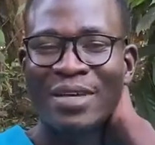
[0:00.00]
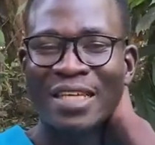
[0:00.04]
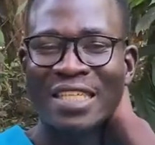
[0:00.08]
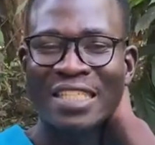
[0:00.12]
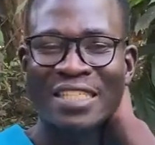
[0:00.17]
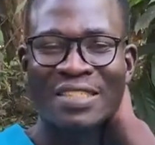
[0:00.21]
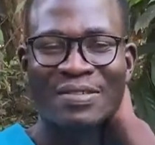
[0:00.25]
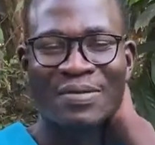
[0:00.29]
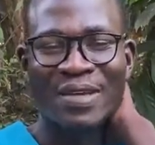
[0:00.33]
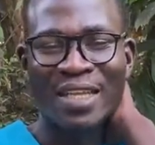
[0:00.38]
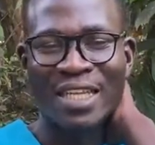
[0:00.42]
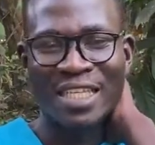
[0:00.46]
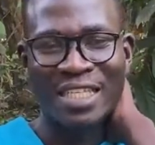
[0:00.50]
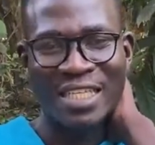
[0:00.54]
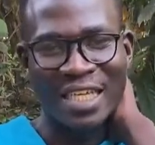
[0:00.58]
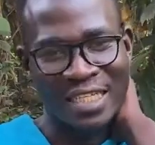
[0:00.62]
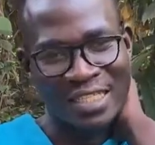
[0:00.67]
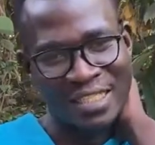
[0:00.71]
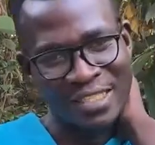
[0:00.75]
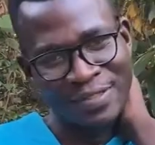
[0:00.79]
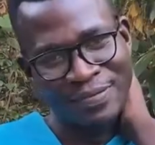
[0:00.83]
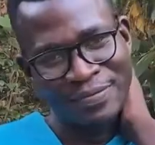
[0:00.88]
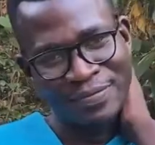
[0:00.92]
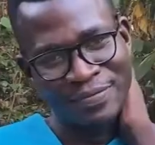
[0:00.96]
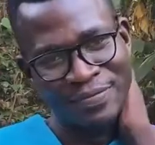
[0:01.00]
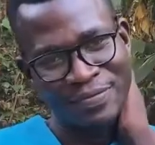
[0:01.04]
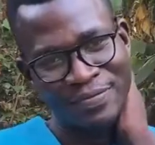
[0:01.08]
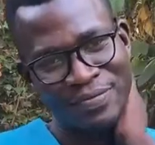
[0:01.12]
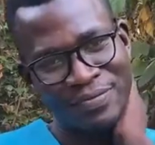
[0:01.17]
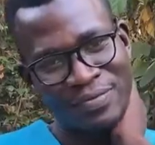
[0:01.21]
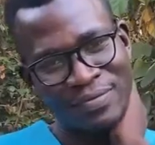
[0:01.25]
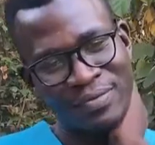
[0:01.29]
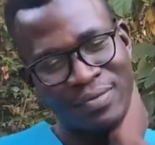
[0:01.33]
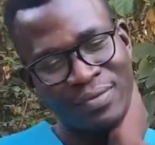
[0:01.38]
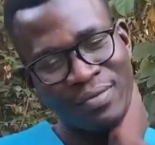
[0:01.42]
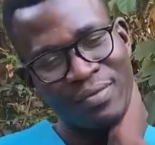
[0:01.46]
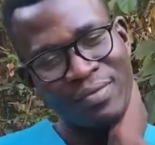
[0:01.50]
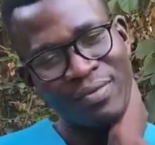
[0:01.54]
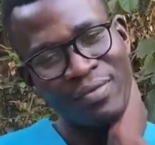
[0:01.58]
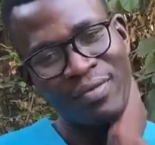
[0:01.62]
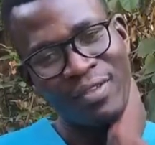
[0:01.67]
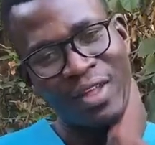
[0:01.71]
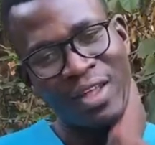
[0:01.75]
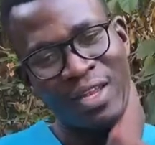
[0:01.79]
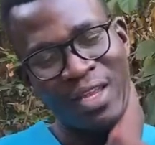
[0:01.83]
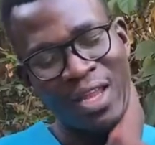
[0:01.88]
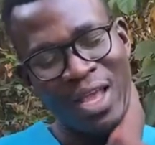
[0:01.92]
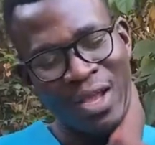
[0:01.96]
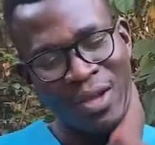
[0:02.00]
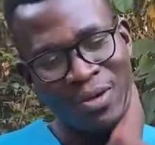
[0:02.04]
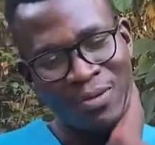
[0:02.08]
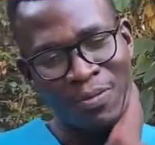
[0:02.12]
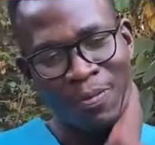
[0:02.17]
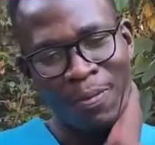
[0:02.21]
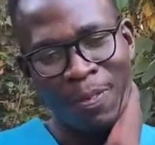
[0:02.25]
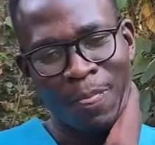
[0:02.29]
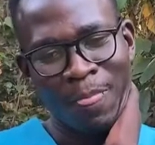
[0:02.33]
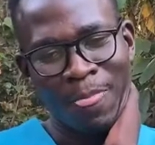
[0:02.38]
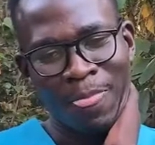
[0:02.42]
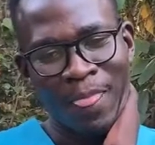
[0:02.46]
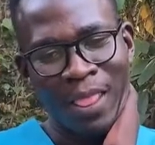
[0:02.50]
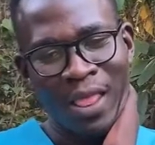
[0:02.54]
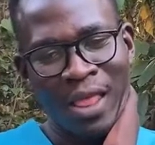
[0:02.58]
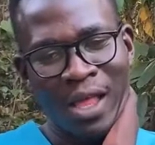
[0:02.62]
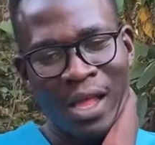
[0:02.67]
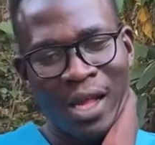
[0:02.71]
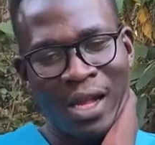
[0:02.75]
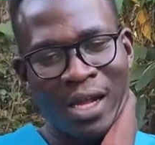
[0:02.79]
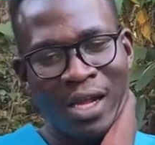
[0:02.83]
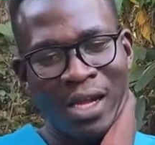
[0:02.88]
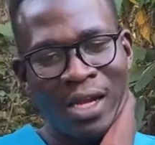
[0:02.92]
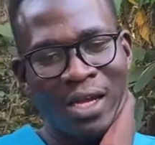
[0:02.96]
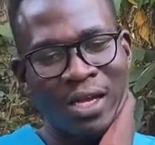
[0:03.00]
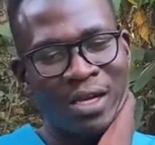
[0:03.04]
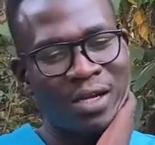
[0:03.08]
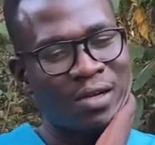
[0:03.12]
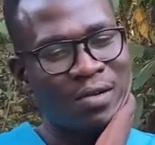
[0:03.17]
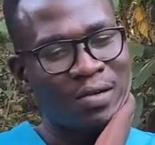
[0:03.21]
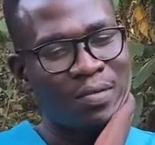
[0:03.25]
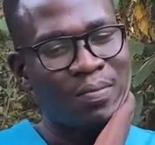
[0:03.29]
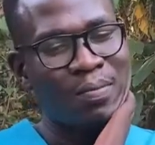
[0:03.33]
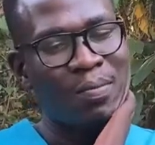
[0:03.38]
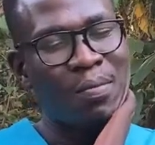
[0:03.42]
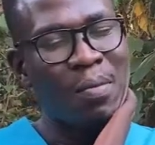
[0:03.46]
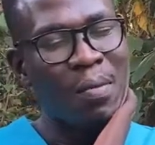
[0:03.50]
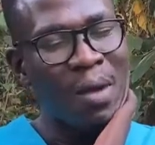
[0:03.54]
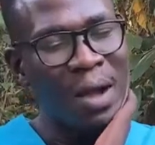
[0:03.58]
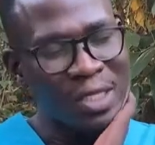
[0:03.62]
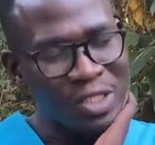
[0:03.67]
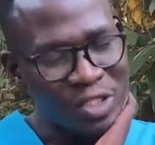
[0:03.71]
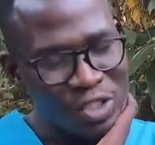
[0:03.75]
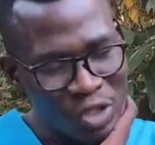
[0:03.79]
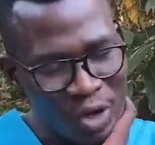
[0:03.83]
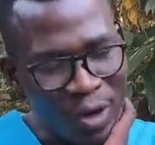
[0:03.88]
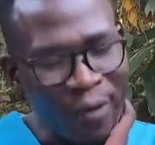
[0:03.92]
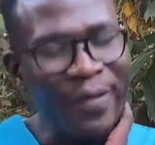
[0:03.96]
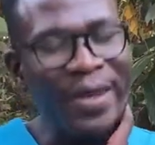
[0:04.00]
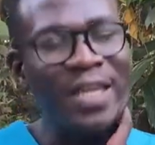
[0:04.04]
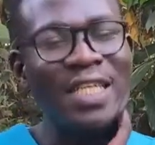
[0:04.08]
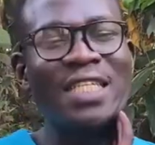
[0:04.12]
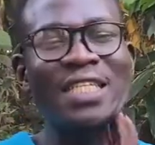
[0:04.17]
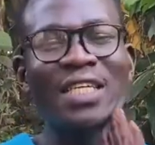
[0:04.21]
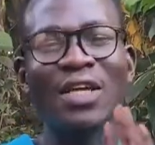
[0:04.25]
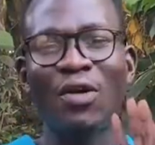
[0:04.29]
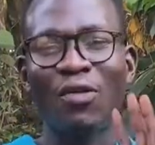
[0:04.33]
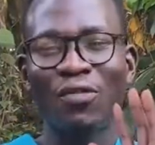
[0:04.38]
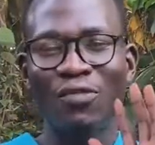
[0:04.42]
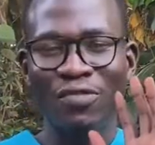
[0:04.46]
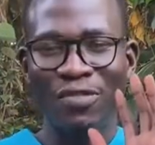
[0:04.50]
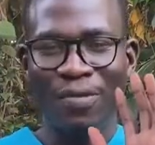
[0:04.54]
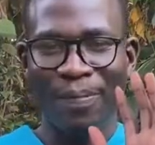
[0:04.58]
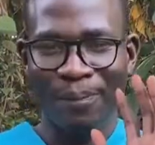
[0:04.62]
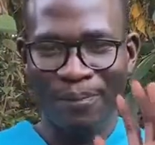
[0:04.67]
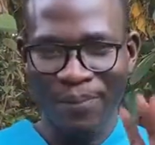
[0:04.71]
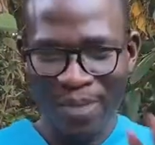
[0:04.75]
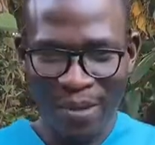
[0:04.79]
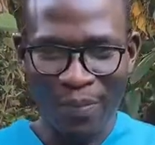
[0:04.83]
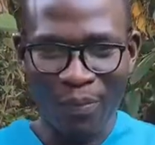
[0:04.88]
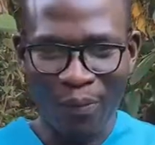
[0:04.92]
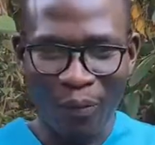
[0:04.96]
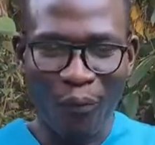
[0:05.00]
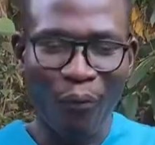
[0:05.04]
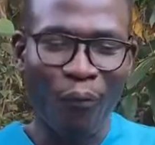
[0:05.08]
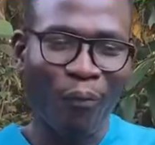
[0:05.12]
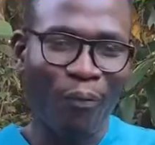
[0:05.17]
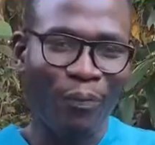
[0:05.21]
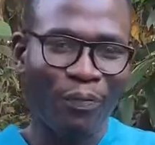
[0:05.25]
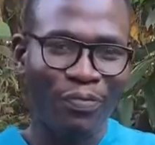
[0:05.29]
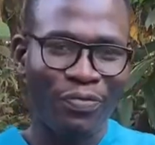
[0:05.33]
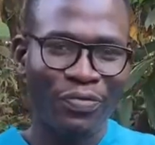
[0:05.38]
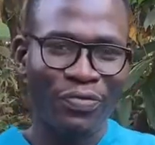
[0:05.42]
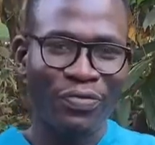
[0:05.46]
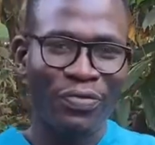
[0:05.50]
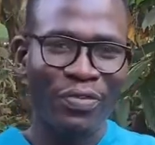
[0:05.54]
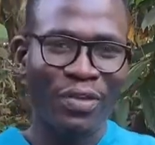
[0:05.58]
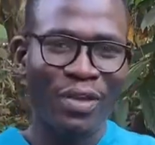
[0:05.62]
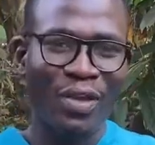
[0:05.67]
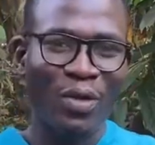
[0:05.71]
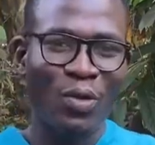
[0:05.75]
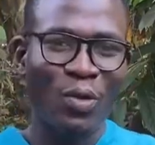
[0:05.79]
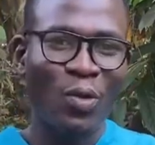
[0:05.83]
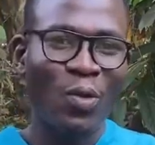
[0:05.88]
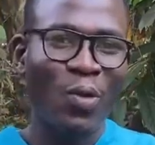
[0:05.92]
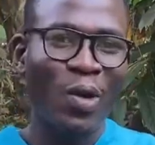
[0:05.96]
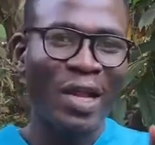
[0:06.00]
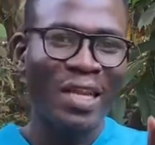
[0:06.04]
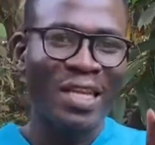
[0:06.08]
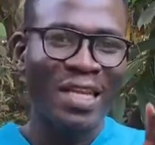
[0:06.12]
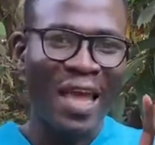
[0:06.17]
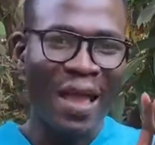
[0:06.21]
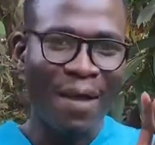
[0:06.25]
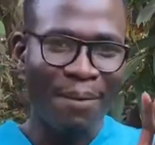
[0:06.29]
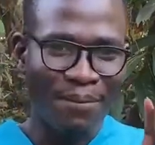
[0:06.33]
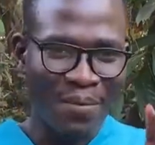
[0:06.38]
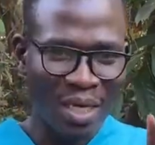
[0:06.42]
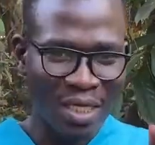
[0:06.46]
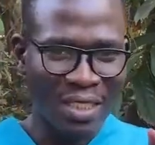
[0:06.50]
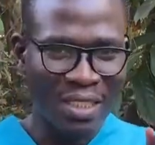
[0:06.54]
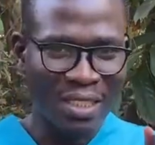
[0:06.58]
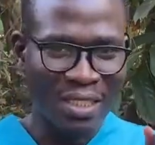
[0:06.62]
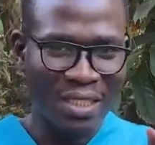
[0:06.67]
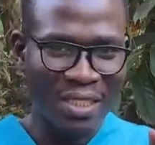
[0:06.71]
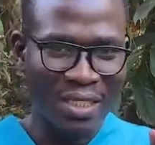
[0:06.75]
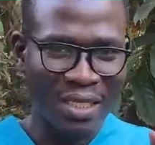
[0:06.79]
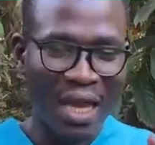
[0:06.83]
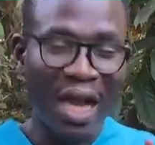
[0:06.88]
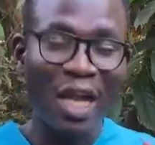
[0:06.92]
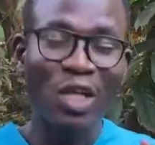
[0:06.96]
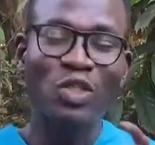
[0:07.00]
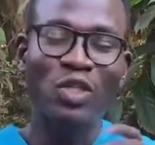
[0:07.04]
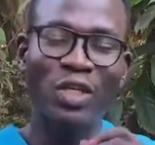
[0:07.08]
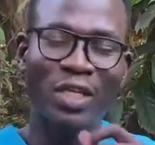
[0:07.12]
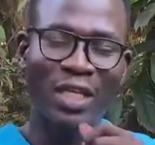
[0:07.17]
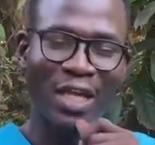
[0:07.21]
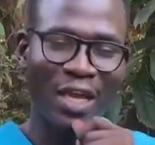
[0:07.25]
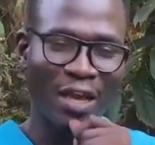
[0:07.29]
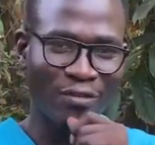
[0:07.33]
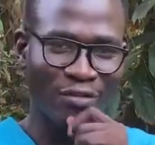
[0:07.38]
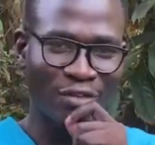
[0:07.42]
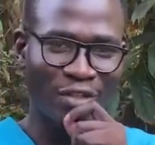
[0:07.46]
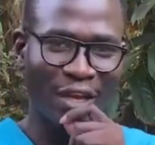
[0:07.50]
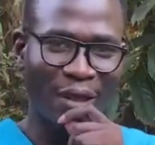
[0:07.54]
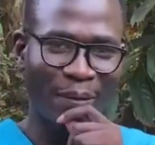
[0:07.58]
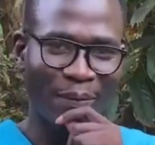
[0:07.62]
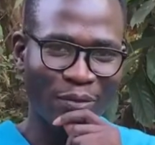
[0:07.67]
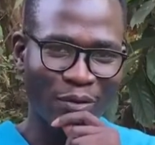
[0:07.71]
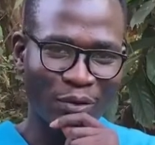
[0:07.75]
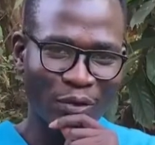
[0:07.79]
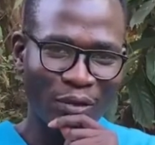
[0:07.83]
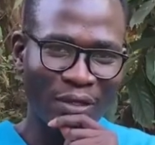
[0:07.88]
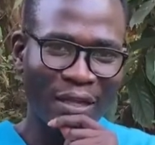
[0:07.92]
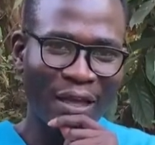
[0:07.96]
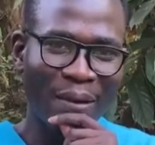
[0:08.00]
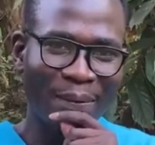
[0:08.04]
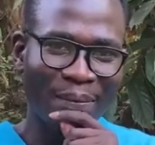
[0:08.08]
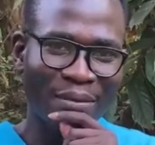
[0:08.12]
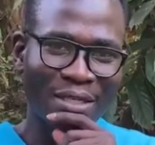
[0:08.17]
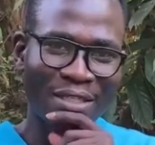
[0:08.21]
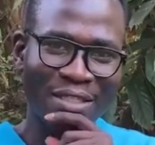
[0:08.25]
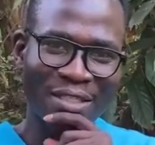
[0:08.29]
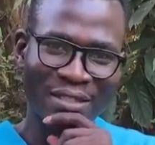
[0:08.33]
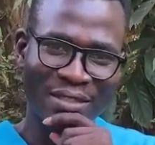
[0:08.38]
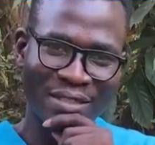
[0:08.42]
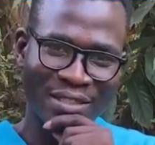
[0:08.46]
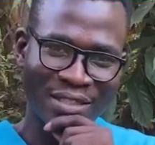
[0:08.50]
mellitus. Now, majority of the people who are diabetic actually have type 2 diabetes.